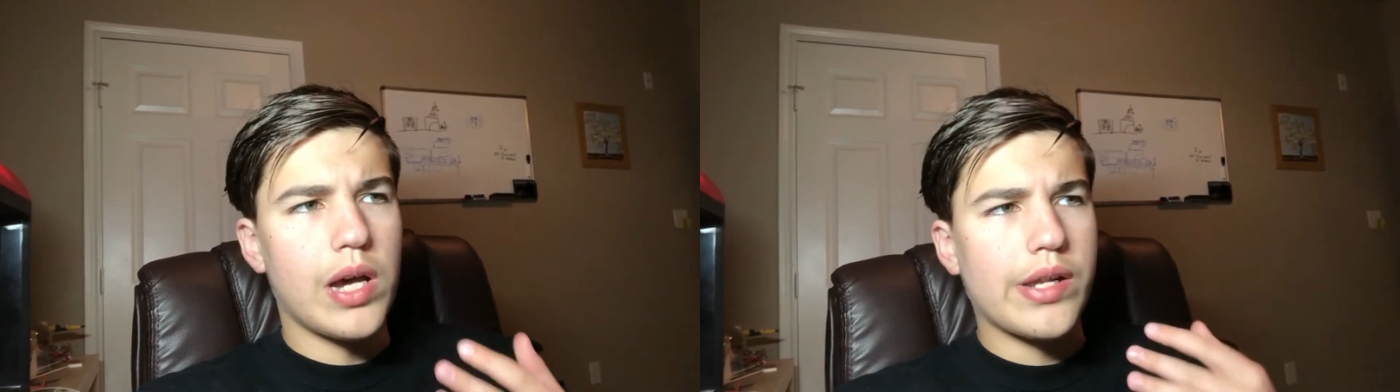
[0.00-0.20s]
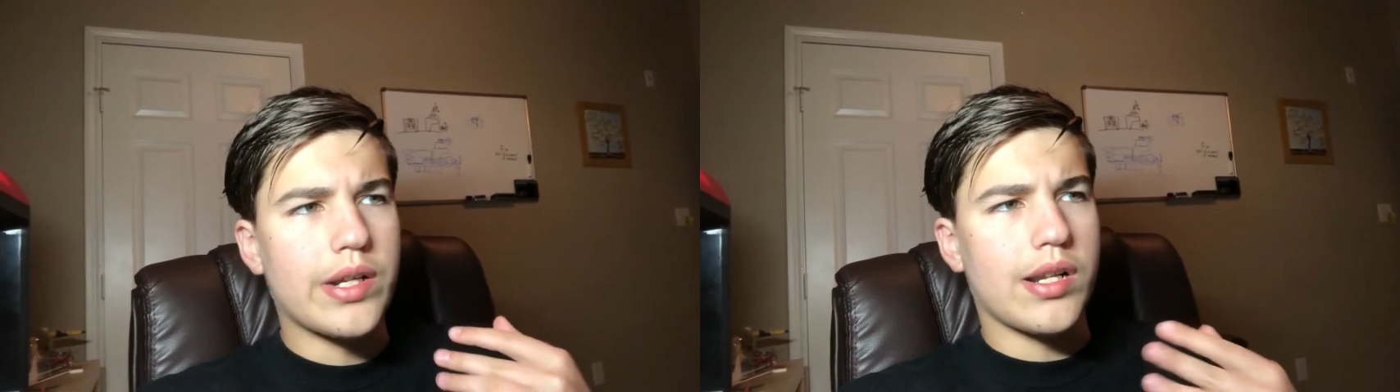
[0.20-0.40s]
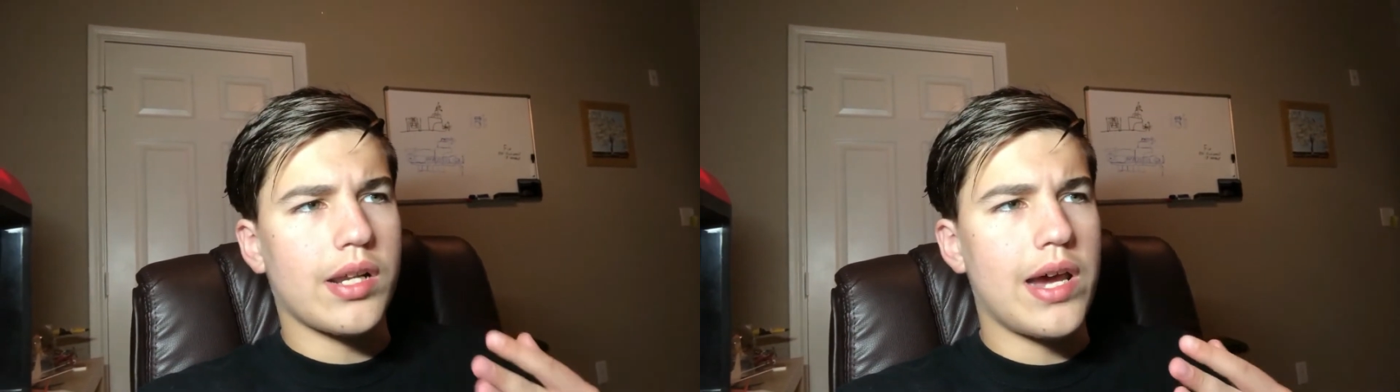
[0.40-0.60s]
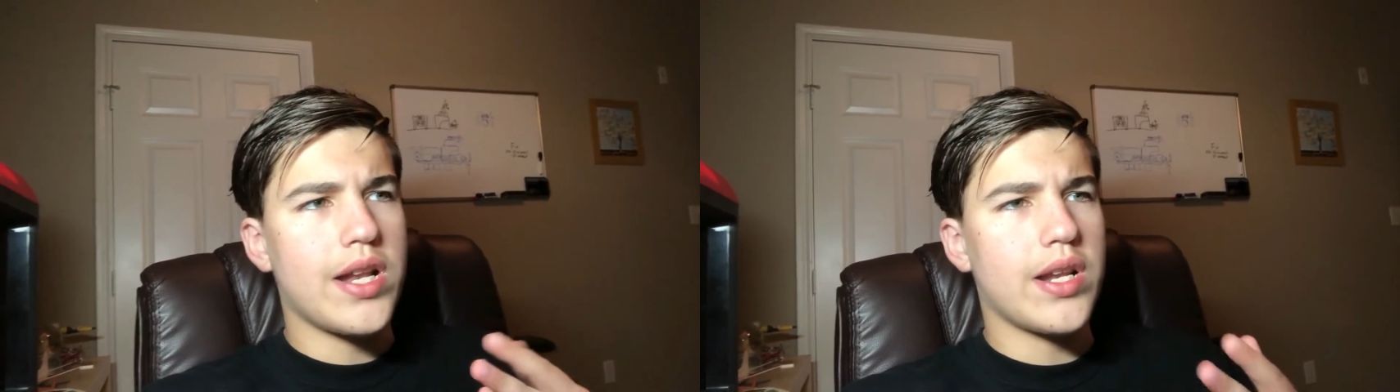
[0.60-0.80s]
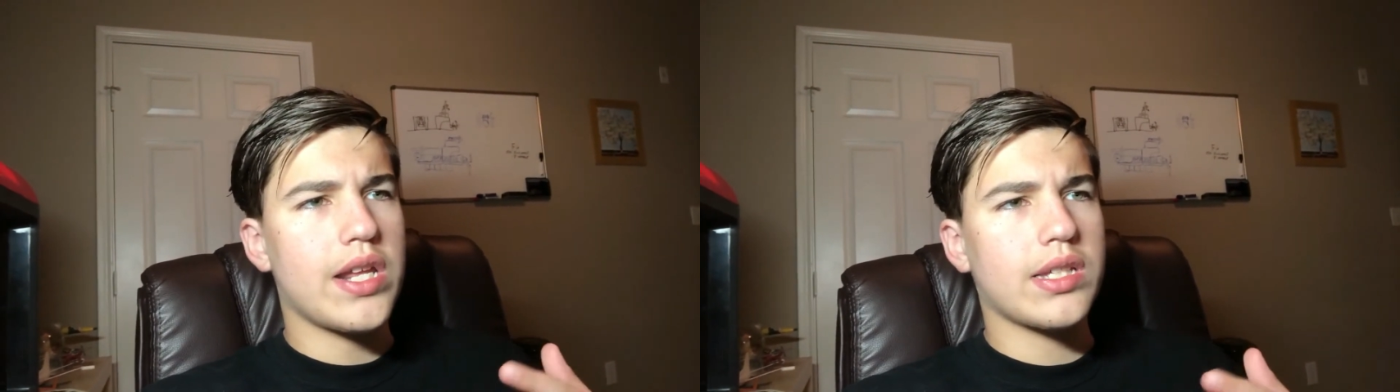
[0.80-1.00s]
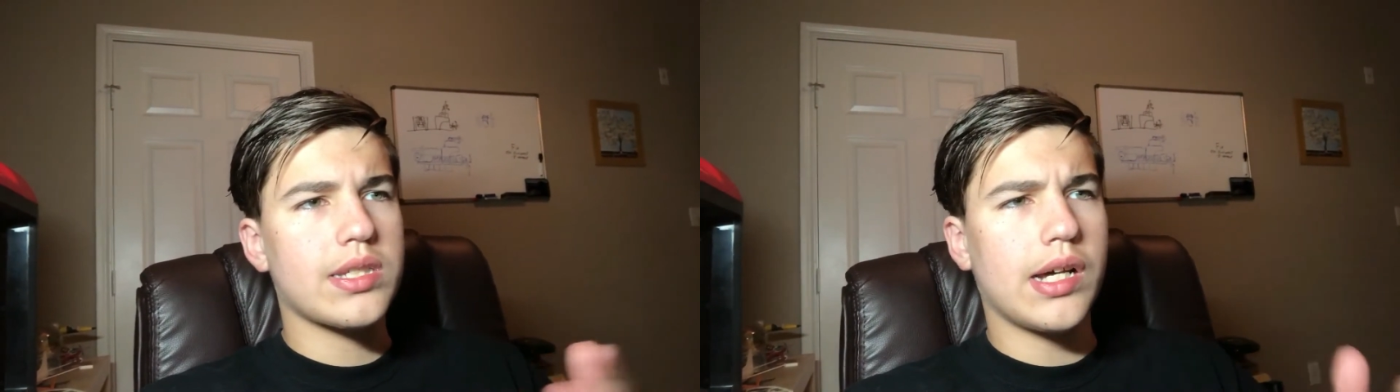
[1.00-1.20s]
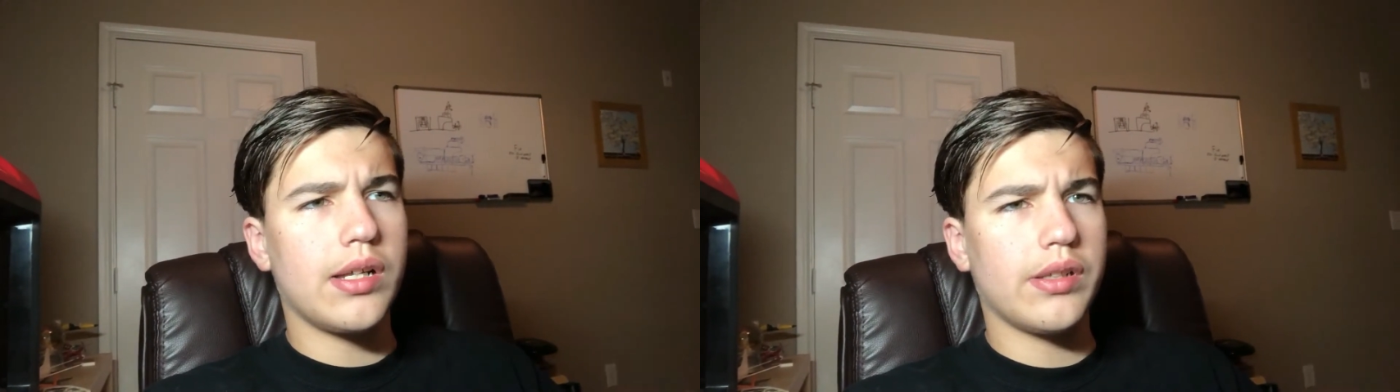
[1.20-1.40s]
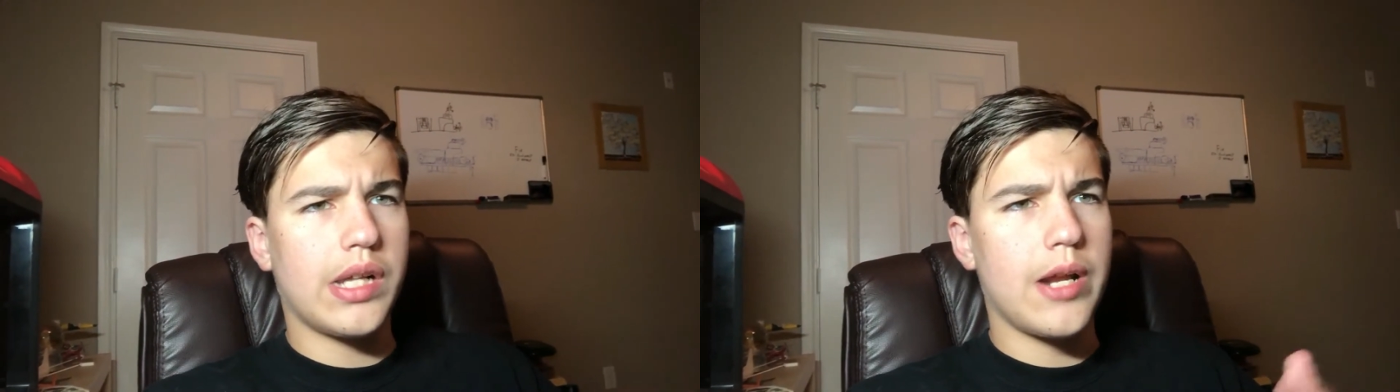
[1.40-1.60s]
editing editing
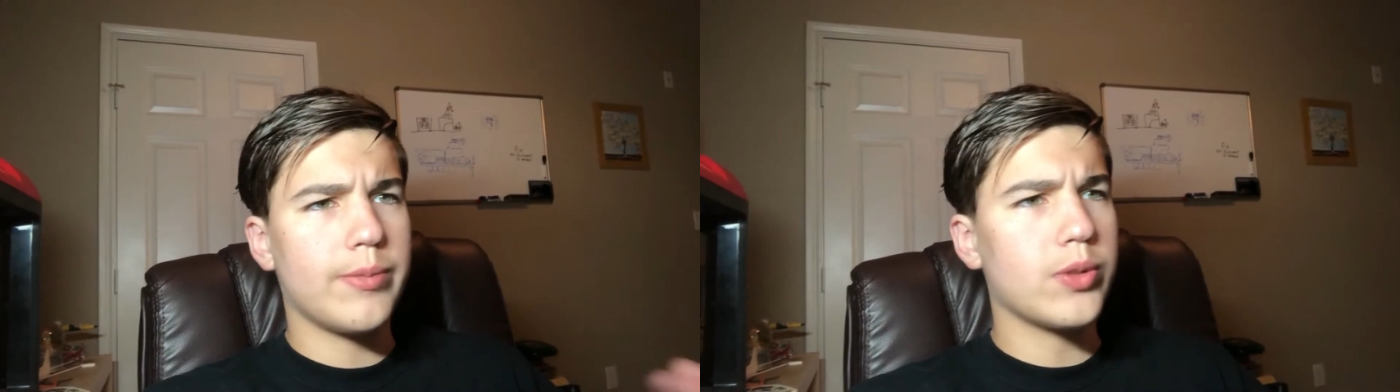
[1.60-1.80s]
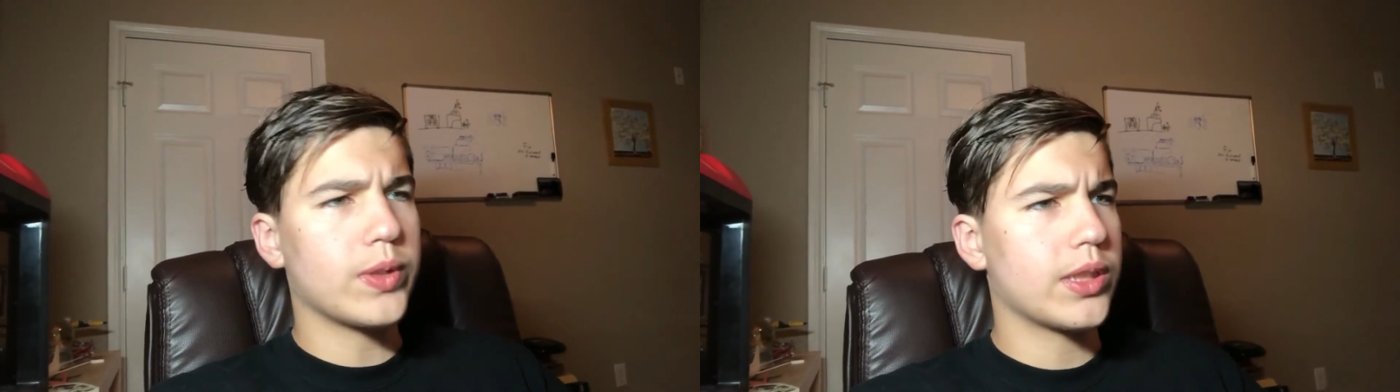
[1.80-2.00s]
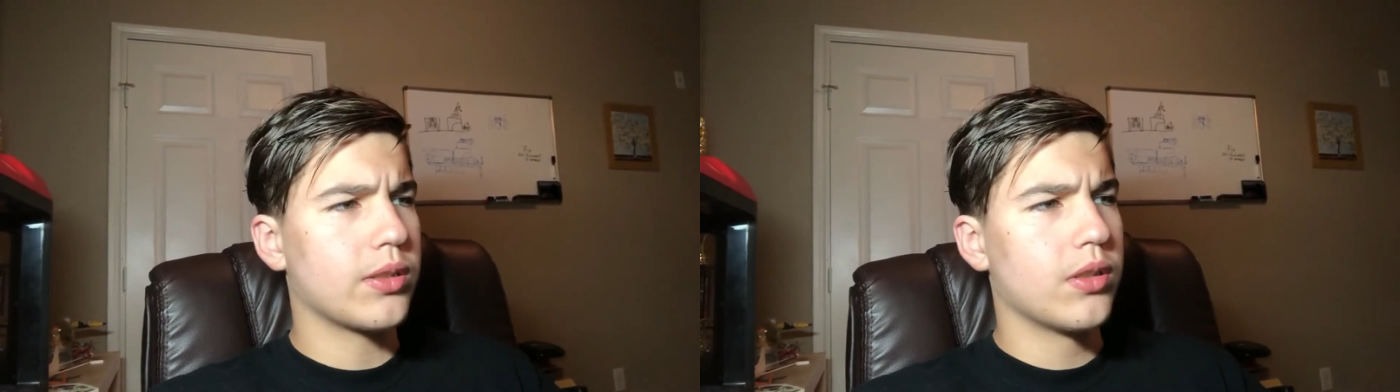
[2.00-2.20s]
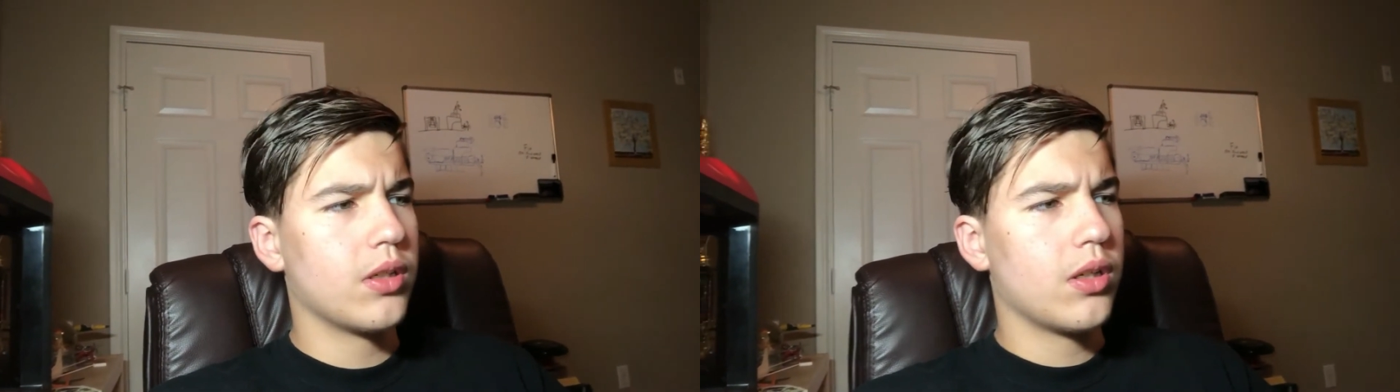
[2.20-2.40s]
style that I'm doing?